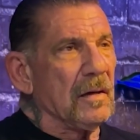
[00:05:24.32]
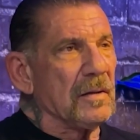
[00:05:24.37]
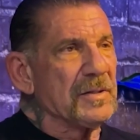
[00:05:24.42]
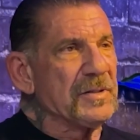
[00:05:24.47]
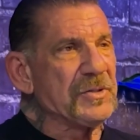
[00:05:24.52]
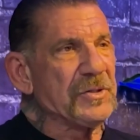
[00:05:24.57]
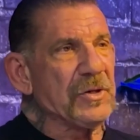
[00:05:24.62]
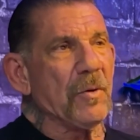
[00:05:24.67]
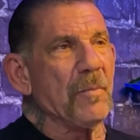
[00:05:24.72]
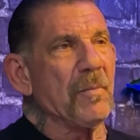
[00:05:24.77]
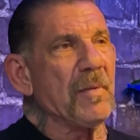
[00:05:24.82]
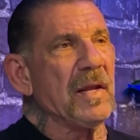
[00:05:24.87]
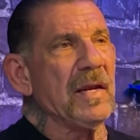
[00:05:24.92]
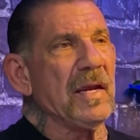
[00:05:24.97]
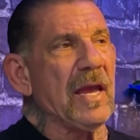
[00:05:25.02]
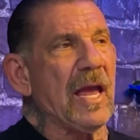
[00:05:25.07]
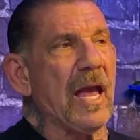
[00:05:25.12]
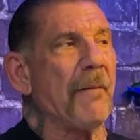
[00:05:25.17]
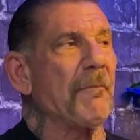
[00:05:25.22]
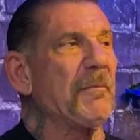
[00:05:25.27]
So many.
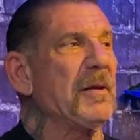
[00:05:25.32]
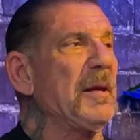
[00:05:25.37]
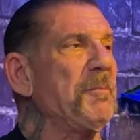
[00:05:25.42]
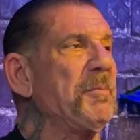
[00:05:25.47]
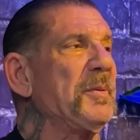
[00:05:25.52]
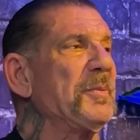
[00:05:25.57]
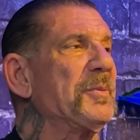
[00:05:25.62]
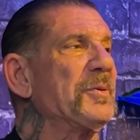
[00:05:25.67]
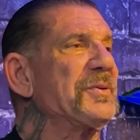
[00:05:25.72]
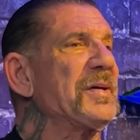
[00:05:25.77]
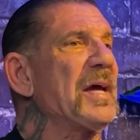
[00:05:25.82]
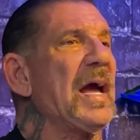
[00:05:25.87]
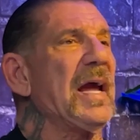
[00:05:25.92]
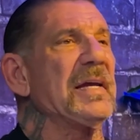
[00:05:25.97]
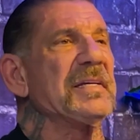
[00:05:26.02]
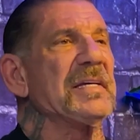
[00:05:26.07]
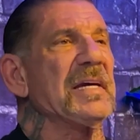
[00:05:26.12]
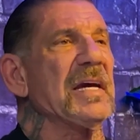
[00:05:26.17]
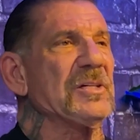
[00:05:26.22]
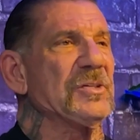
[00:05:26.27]
How many people
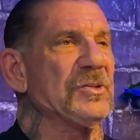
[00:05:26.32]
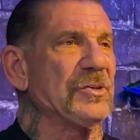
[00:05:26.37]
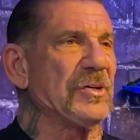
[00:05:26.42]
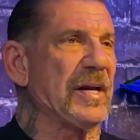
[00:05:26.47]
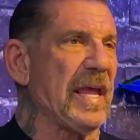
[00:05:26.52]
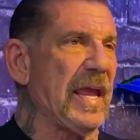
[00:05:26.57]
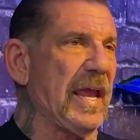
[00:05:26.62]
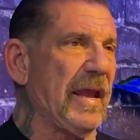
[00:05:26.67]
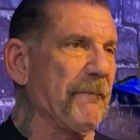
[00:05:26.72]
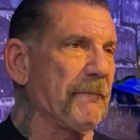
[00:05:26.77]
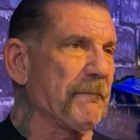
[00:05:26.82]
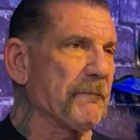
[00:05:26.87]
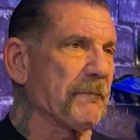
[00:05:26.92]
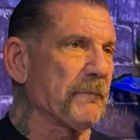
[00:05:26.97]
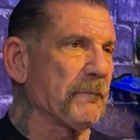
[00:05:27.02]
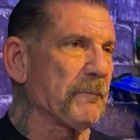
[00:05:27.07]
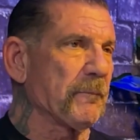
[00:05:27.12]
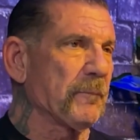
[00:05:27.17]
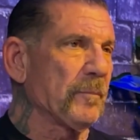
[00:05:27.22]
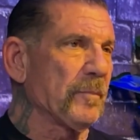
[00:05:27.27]
died yesterday?
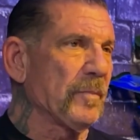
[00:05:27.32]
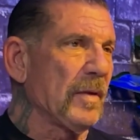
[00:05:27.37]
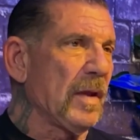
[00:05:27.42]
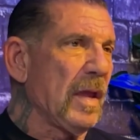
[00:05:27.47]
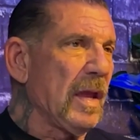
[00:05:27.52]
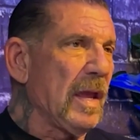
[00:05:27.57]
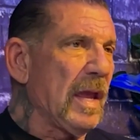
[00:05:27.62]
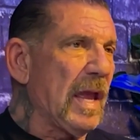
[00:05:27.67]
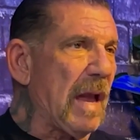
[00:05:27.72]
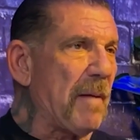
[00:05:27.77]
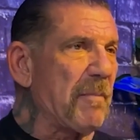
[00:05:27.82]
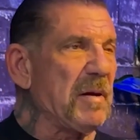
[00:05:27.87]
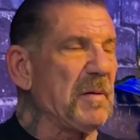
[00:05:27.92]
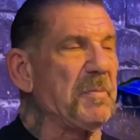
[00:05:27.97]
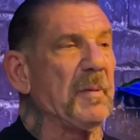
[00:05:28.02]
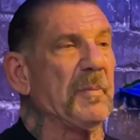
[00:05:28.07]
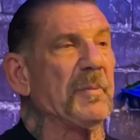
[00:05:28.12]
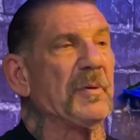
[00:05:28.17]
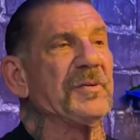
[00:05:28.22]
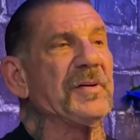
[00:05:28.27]
How many
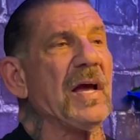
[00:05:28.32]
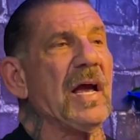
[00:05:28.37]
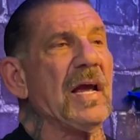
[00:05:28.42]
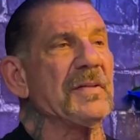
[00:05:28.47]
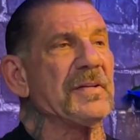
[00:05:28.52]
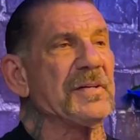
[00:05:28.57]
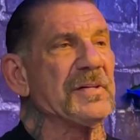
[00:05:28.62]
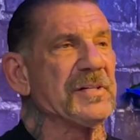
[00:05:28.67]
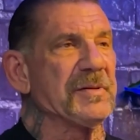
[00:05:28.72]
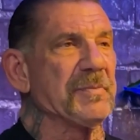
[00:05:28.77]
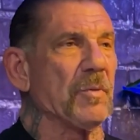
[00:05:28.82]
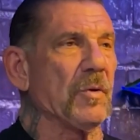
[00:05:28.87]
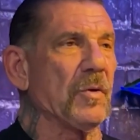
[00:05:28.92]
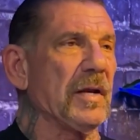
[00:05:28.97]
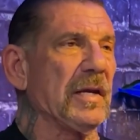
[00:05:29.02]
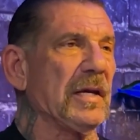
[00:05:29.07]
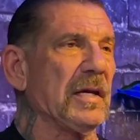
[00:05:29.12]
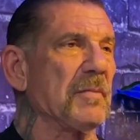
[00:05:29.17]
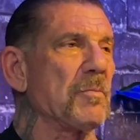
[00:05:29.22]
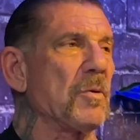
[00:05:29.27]
people died this
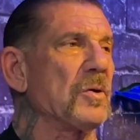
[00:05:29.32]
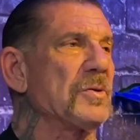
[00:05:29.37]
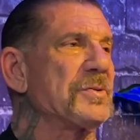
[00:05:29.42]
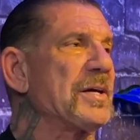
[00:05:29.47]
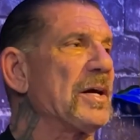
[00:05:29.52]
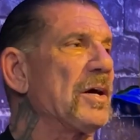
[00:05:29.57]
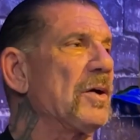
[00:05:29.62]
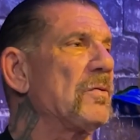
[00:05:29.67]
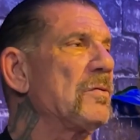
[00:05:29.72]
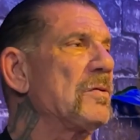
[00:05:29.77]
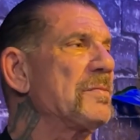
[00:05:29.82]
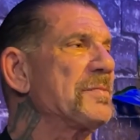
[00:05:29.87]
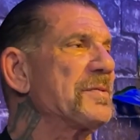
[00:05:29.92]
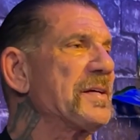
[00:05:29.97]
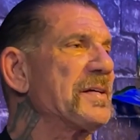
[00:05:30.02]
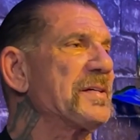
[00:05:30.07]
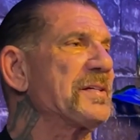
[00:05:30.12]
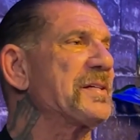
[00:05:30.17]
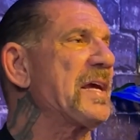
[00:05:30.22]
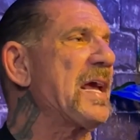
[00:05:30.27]
morning in motel rooms,
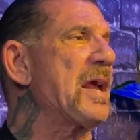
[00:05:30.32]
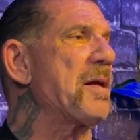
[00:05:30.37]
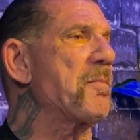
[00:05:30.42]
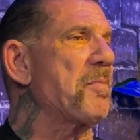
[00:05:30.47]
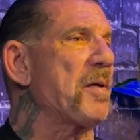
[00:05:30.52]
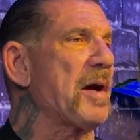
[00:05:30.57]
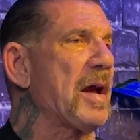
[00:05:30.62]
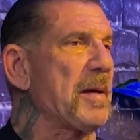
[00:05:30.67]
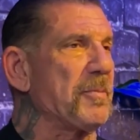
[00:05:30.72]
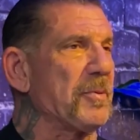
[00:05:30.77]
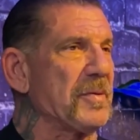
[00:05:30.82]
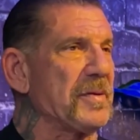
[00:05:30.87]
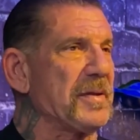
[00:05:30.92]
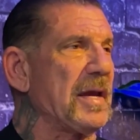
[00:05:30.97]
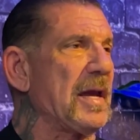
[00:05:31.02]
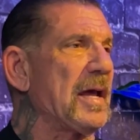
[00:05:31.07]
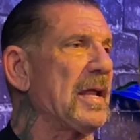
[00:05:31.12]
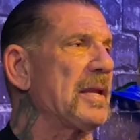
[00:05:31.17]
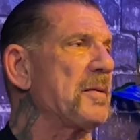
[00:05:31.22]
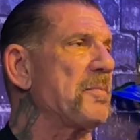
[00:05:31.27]
the Sandpiper,
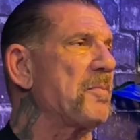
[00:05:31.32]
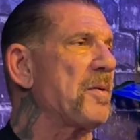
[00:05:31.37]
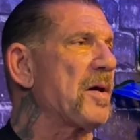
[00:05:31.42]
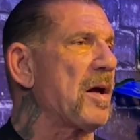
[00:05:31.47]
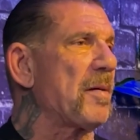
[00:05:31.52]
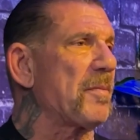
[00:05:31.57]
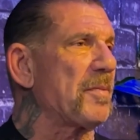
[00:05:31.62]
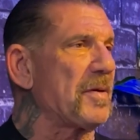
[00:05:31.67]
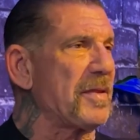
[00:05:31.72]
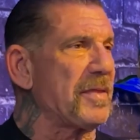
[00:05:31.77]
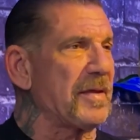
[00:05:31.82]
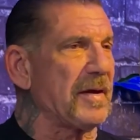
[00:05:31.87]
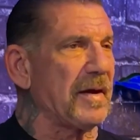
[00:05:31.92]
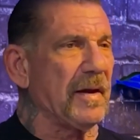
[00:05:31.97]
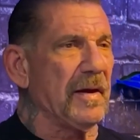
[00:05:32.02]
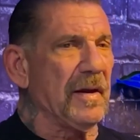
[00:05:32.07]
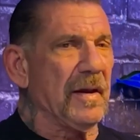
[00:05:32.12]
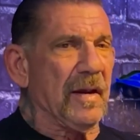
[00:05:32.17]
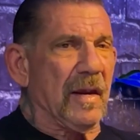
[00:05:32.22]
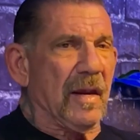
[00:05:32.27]
the
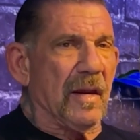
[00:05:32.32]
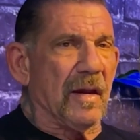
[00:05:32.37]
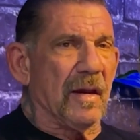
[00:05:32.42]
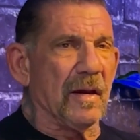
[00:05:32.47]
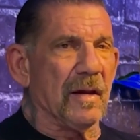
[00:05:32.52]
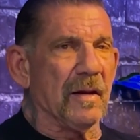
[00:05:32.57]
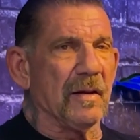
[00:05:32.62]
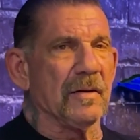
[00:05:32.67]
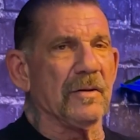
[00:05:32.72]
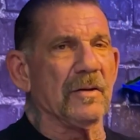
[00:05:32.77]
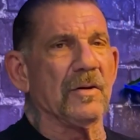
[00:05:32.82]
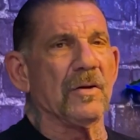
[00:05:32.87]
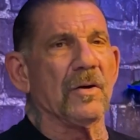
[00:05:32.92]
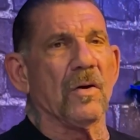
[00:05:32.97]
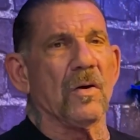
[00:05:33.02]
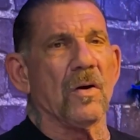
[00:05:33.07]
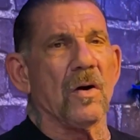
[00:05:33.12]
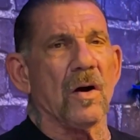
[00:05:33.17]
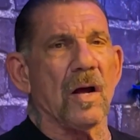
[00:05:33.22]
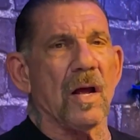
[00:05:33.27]
Alibaba,
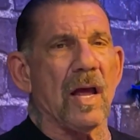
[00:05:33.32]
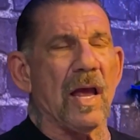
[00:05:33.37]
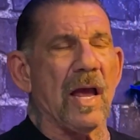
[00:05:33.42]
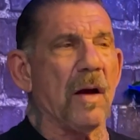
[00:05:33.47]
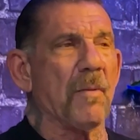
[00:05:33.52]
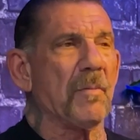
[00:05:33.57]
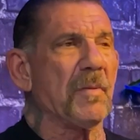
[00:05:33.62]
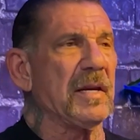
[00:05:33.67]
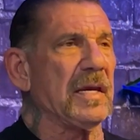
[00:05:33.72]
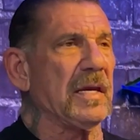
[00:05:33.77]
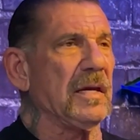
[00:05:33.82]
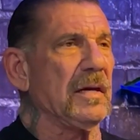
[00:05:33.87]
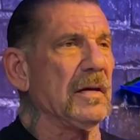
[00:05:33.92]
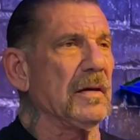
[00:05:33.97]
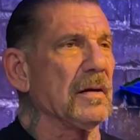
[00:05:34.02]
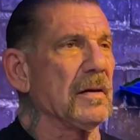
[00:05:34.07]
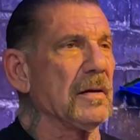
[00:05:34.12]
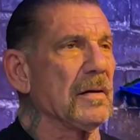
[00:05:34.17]
how many?